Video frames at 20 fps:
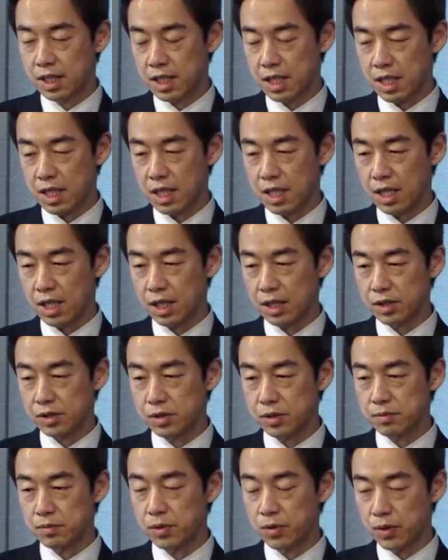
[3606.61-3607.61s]
uh,
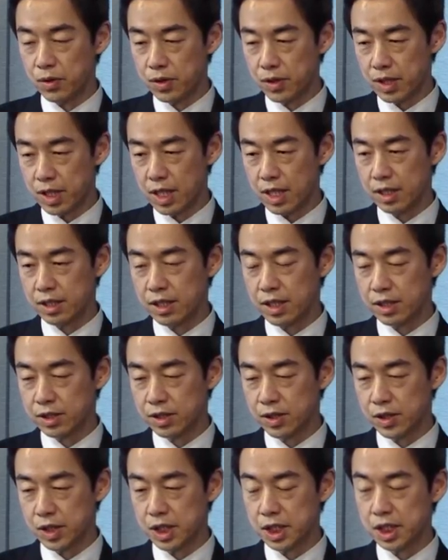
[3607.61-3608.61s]
do more, and
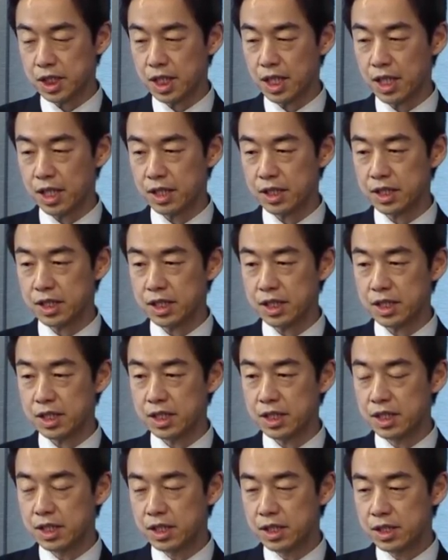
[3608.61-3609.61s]
actually uh,
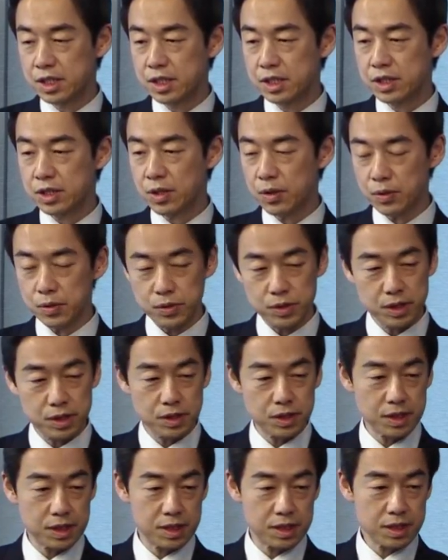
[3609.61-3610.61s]
he showed his
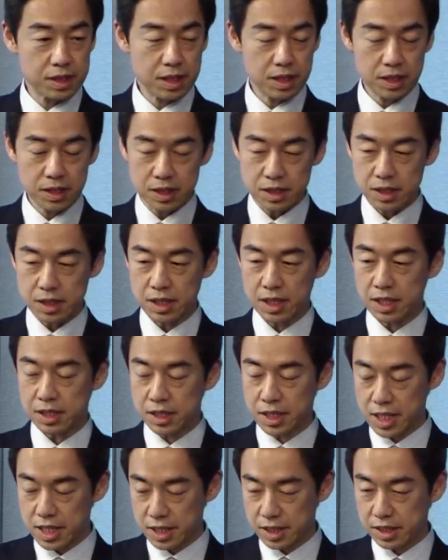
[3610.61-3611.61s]
sincerity
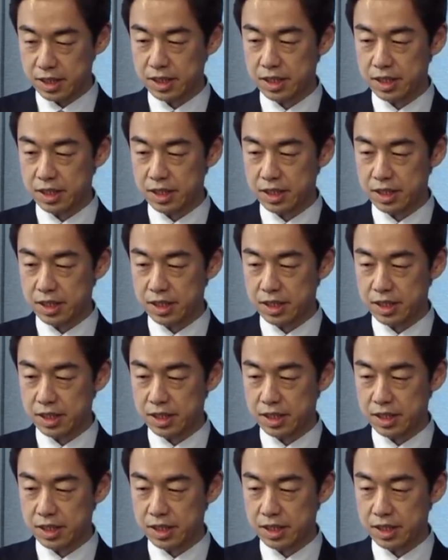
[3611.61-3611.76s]
again.